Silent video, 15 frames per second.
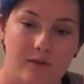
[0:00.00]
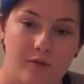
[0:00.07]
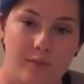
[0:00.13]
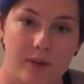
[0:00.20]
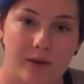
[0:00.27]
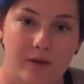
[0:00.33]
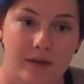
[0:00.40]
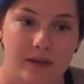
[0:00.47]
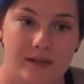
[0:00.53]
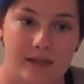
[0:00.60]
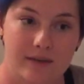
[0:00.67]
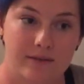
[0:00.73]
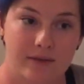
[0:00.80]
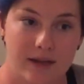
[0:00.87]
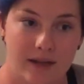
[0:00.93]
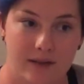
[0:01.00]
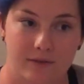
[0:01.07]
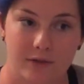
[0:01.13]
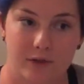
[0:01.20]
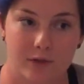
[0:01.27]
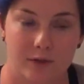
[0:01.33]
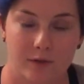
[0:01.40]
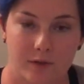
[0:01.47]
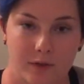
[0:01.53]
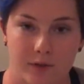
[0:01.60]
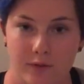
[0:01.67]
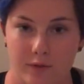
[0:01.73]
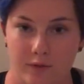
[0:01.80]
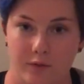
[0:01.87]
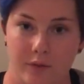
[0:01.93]
of the periods even after,
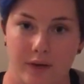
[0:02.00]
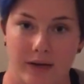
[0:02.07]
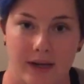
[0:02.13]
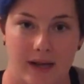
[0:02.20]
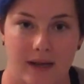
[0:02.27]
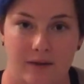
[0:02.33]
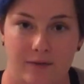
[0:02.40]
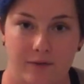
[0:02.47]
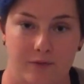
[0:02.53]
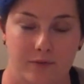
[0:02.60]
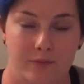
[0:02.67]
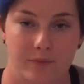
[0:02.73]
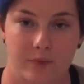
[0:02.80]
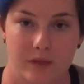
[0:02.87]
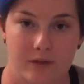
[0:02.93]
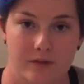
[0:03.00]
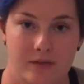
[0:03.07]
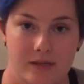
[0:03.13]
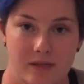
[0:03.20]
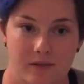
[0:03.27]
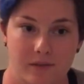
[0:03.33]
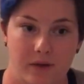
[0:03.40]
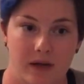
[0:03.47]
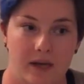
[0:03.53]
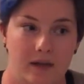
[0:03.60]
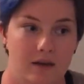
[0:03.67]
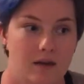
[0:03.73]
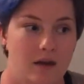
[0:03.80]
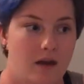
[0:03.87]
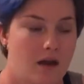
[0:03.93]
3.5 years as a
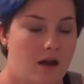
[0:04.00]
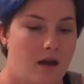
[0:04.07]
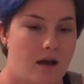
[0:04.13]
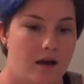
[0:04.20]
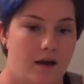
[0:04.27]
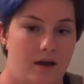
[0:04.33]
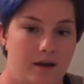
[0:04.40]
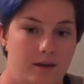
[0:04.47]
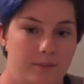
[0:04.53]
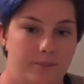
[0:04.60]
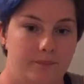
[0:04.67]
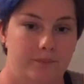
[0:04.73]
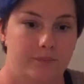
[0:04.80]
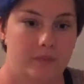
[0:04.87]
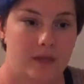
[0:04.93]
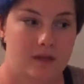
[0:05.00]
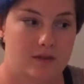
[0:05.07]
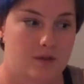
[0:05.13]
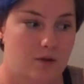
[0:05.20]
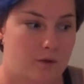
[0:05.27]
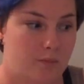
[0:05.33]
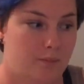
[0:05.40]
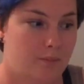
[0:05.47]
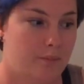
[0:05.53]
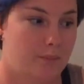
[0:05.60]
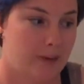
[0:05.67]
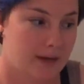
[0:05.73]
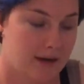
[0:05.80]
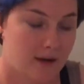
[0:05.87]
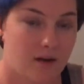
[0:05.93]
vegan. And so
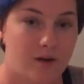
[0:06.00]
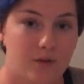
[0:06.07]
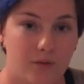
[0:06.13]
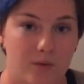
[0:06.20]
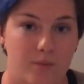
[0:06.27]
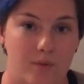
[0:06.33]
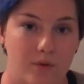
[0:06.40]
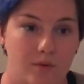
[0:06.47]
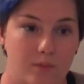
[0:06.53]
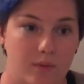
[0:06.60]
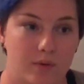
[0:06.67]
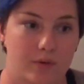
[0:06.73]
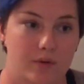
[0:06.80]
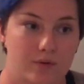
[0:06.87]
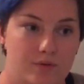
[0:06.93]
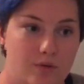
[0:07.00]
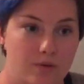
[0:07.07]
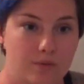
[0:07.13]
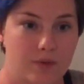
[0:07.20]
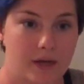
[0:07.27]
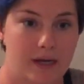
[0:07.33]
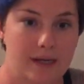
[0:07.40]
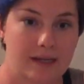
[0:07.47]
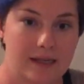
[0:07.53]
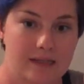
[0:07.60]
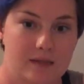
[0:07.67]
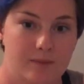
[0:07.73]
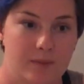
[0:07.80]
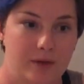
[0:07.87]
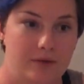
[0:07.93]
being on hormonal birth control
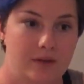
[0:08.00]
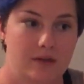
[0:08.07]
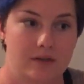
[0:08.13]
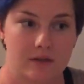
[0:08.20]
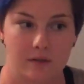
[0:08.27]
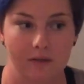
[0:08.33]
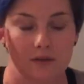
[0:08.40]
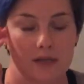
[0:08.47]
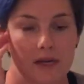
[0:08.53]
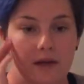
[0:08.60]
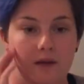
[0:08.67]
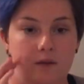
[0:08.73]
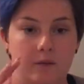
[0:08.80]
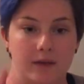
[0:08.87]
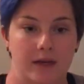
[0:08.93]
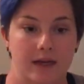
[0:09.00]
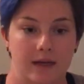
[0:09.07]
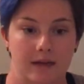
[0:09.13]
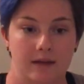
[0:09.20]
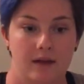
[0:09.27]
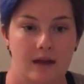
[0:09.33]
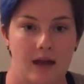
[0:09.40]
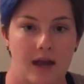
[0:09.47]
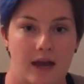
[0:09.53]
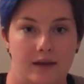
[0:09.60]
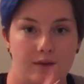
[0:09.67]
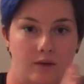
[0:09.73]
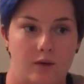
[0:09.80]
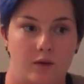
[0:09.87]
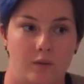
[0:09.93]
regulates the period, so it's like, okay, I
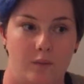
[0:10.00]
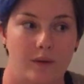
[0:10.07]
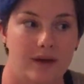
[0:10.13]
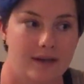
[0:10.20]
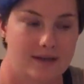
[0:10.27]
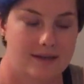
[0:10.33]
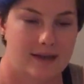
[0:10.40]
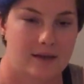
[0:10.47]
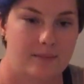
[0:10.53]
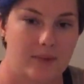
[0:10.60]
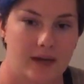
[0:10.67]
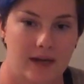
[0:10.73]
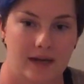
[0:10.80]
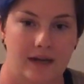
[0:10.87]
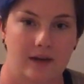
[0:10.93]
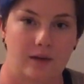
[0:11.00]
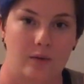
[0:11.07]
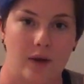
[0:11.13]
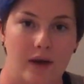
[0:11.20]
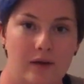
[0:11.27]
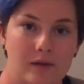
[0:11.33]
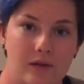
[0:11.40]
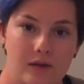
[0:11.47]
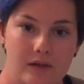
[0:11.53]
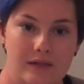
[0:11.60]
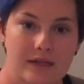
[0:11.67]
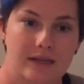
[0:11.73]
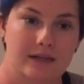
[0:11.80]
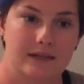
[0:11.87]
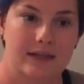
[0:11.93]
know when it's coming and I know how long
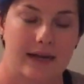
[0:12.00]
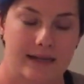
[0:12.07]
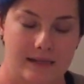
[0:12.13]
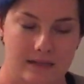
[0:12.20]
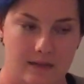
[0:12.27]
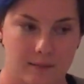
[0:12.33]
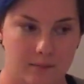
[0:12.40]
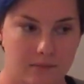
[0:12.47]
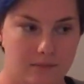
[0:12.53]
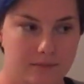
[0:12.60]
it's going to last.